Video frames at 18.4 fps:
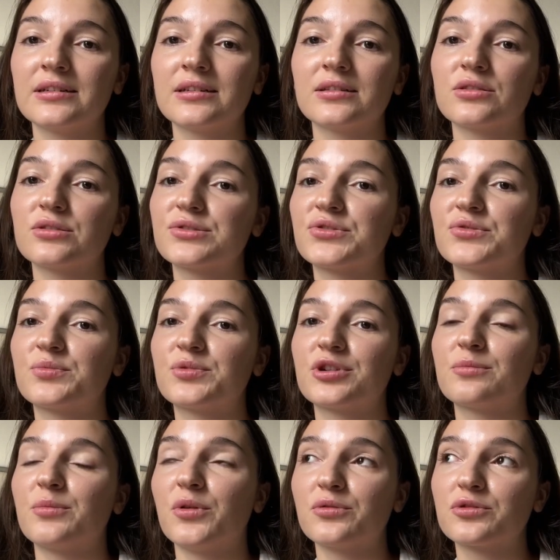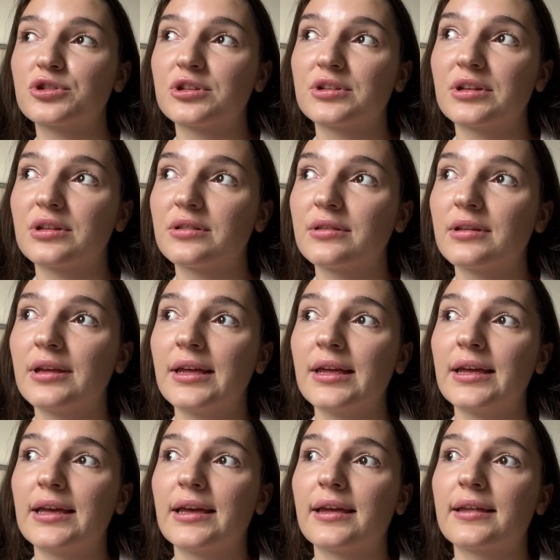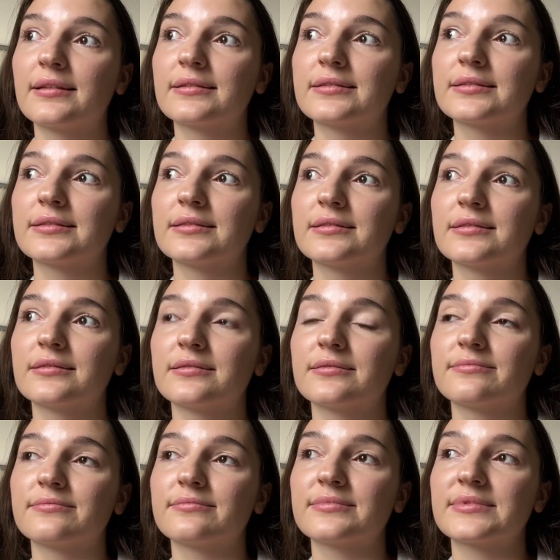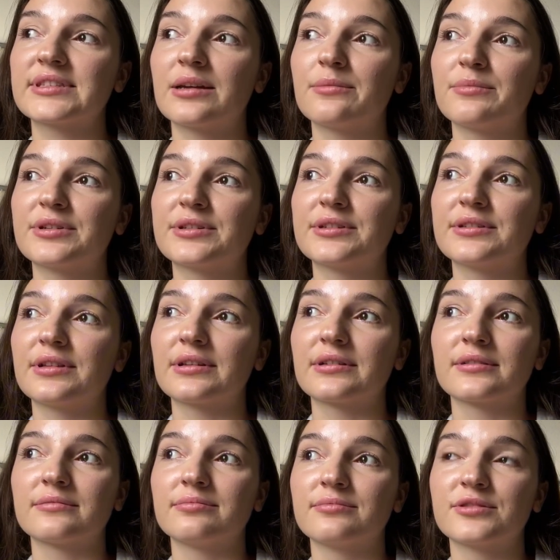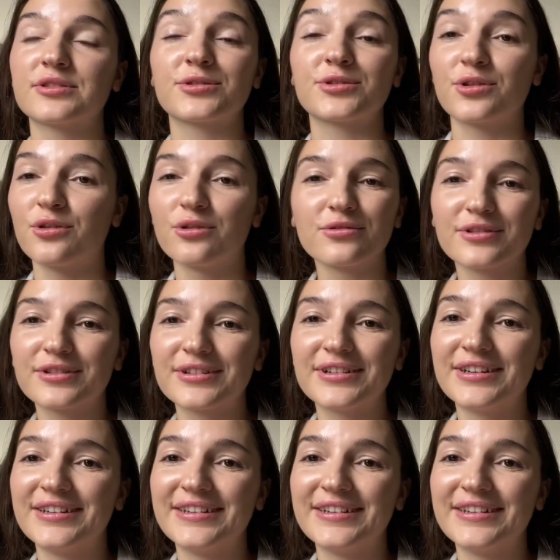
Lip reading: not super emotional, and somebody like strong,